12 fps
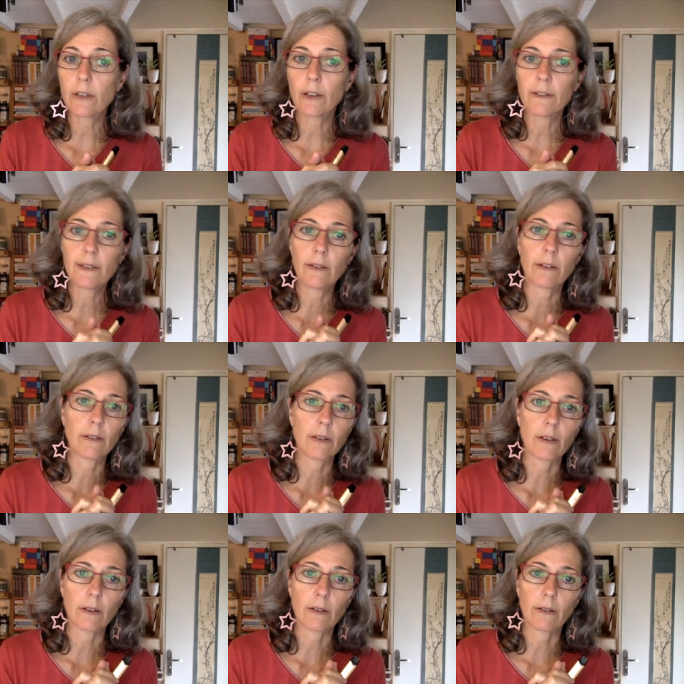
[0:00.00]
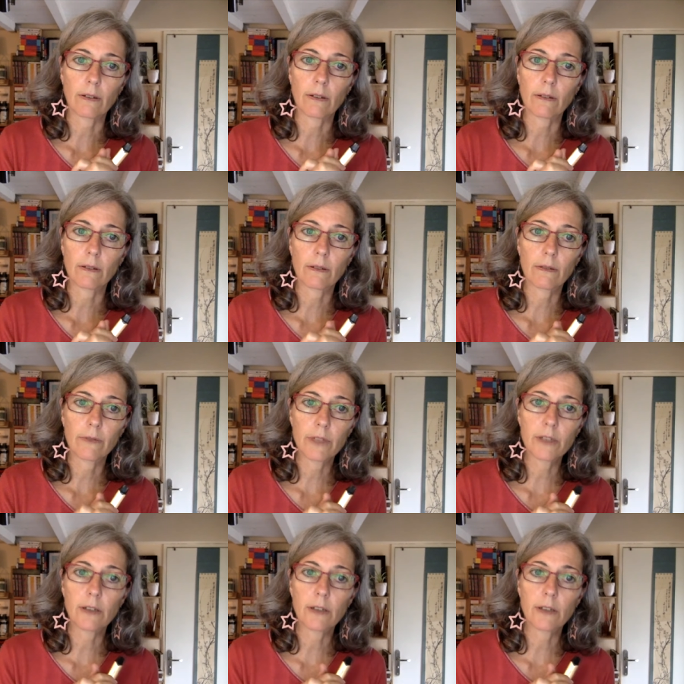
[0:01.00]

started on uh, we